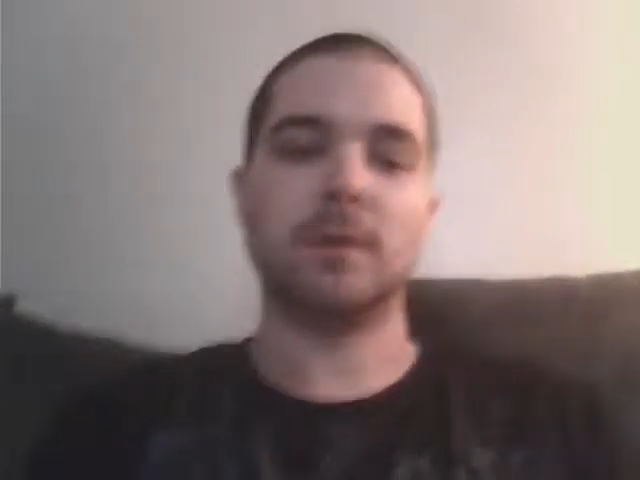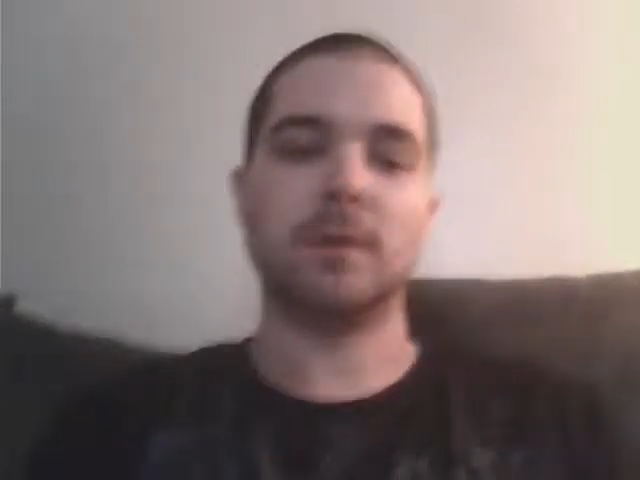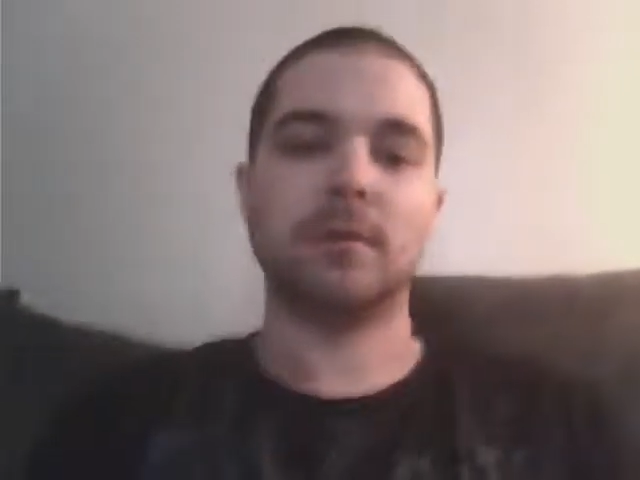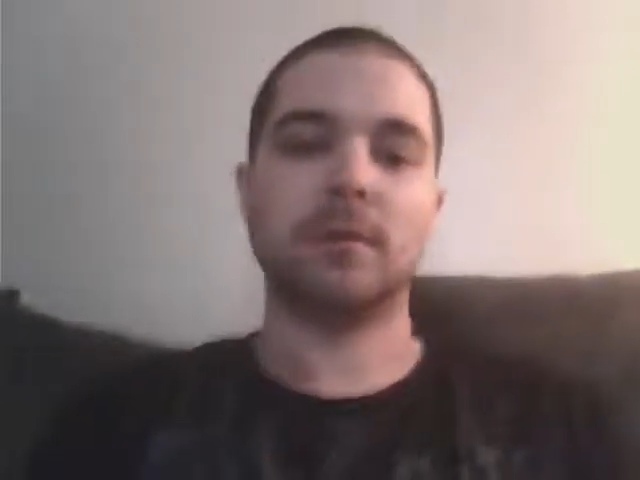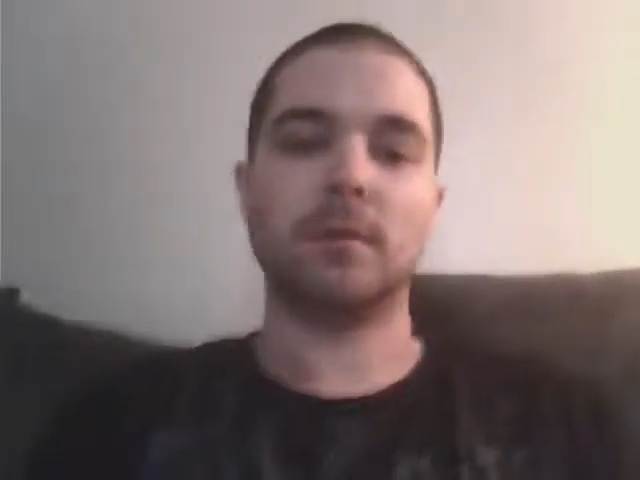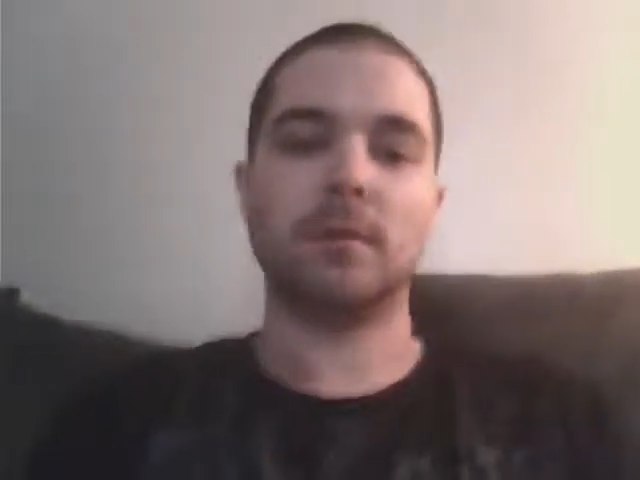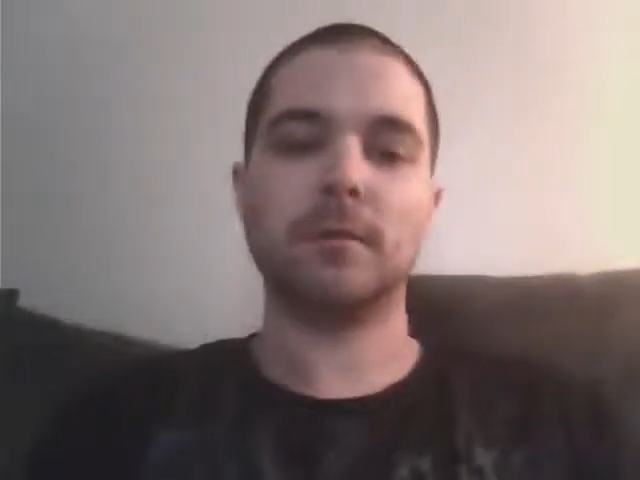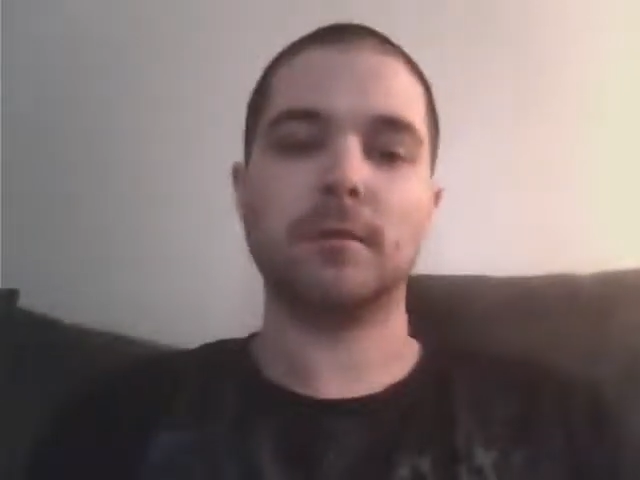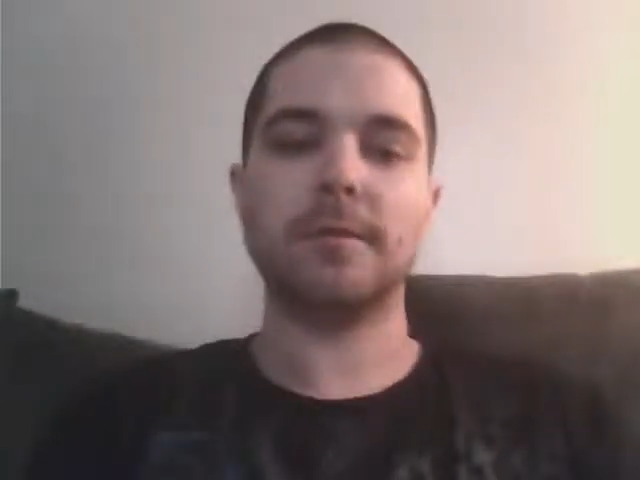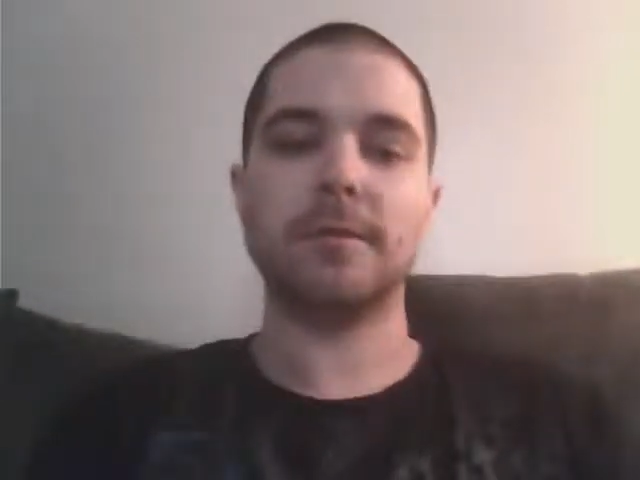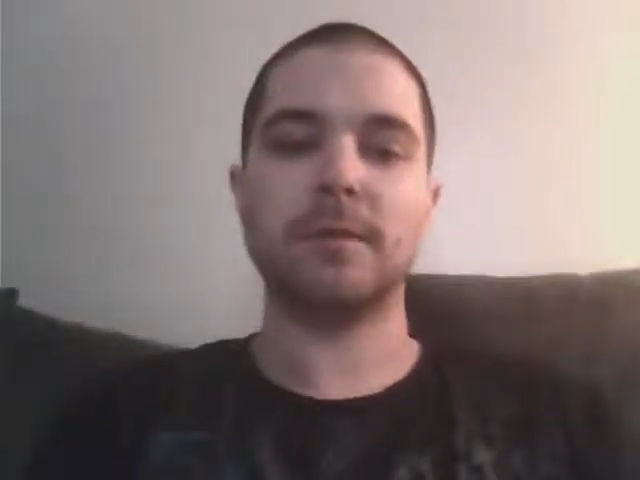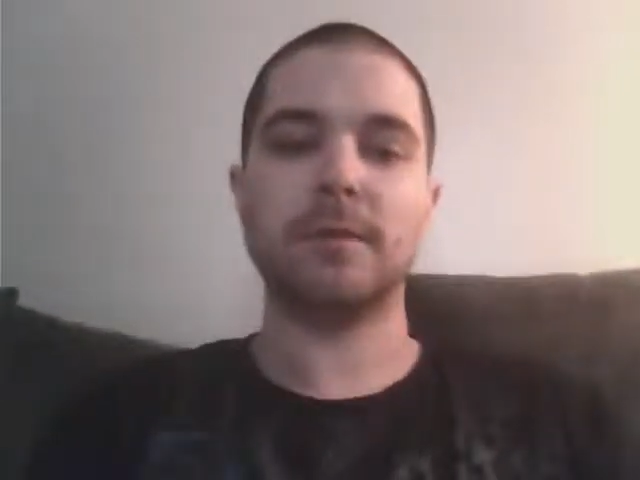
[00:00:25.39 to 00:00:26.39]
The earlier
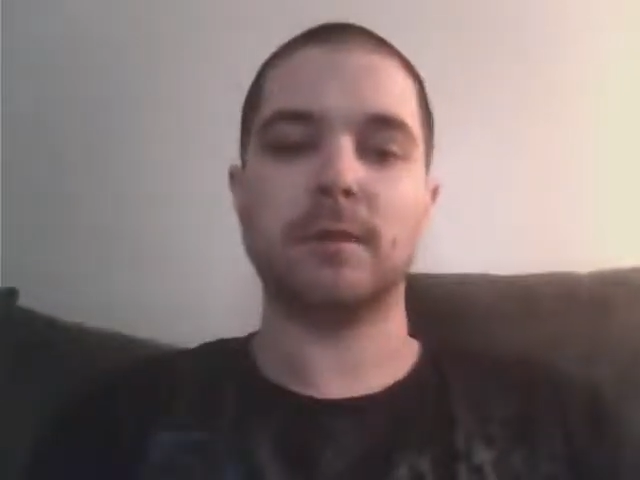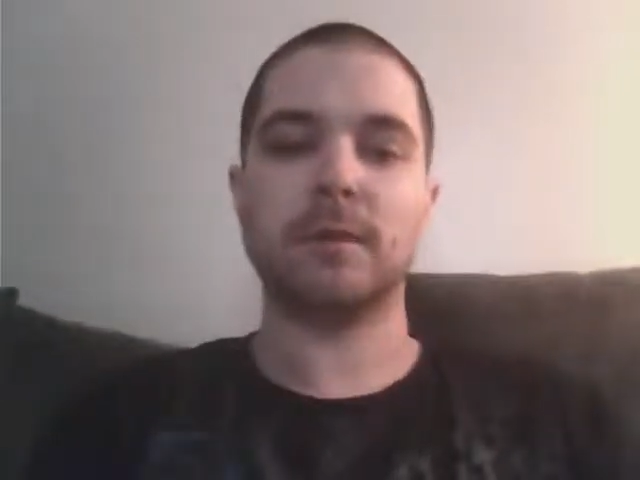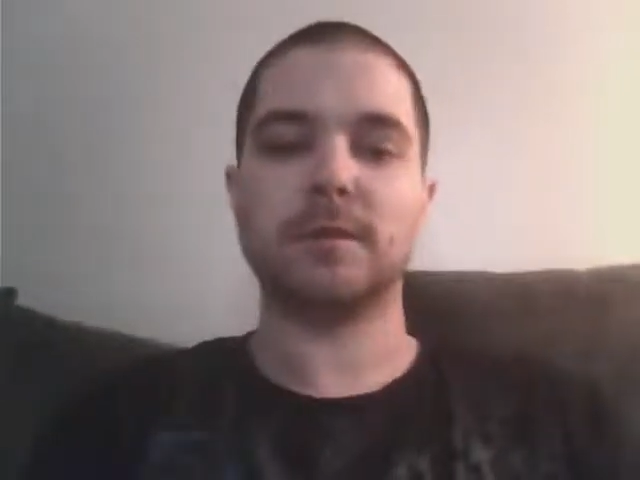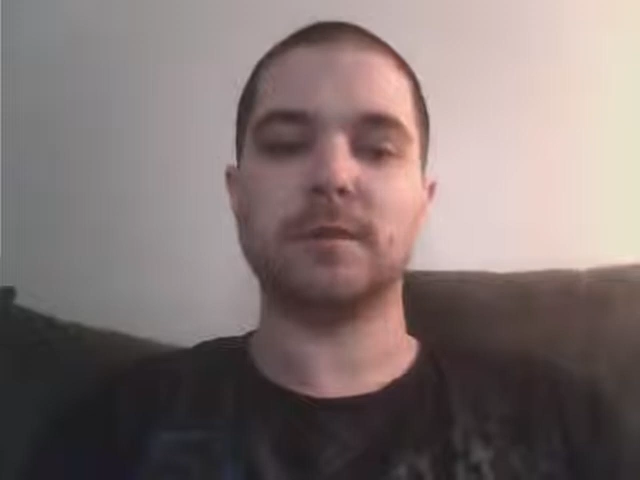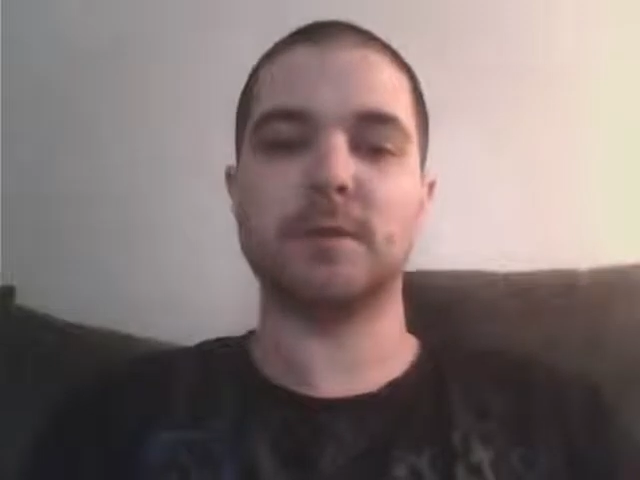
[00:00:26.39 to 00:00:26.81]
the onset,